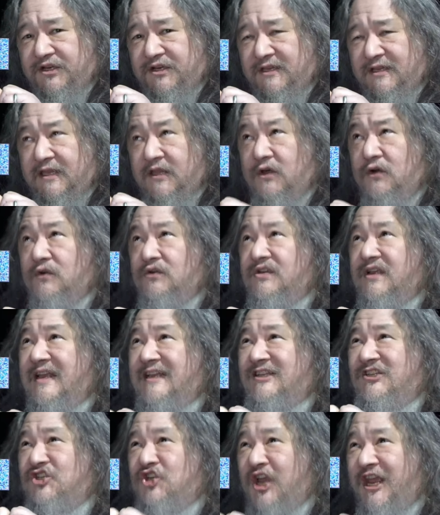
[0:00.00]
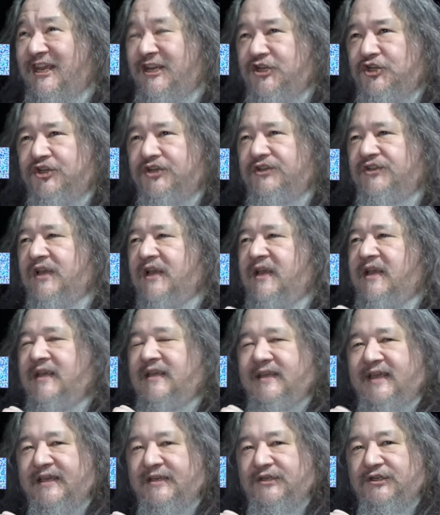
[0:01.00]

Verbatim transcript: those changes changes get